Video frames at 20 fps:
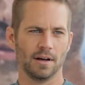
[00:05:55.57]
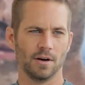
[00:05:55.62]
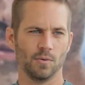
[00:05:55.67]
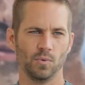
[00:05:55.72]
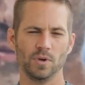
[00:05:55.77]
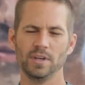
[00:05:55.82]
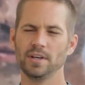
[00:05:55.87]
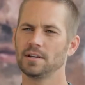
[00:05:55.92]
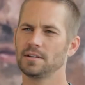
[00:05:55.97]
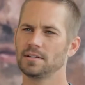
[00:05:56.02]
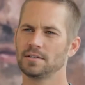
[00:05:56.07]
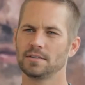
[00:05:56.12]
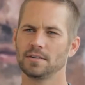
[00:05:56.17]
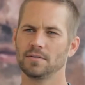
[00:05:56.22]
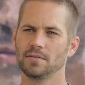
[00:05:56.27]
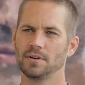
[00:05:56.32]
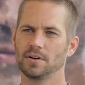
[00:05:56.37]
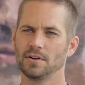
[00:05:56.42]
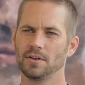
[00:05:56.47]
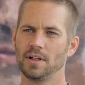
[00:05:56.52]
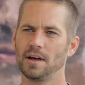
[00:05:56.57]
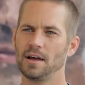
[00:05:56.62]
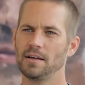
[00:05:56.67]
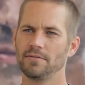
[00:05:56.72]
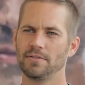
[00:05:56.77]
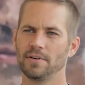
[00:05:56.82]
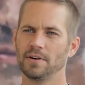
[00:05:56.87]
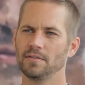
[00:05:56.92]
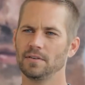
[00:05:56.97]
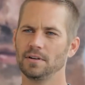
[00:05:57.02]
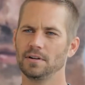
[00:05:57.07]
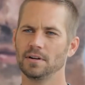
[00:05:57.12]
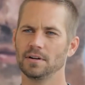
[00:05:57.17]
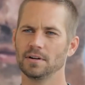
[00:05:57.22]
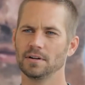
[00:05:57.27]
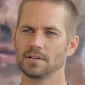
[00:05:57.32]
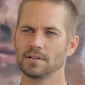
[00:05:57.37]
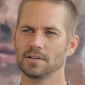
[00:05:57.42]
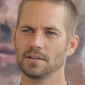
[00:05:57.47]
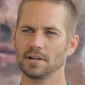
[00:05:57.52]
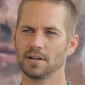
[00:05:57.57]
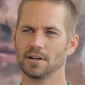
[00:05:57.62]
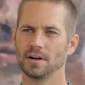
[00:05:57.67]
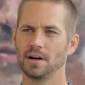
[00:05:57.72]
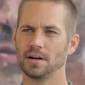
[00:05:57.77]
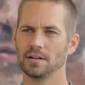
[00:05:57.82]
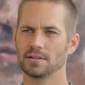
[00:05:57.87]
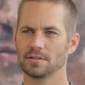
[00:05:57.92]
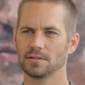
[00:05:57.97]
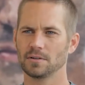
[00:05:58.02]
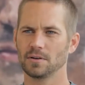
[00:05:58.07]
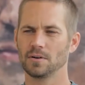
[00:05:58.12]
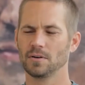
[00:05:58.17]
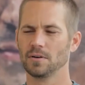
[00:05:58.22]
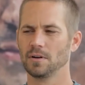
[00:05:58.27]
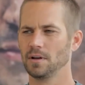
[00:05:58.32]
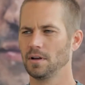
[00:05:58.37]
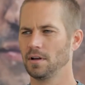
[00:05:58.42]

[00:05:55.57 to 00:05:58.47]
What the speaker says: weeks of their life every year to the cause. So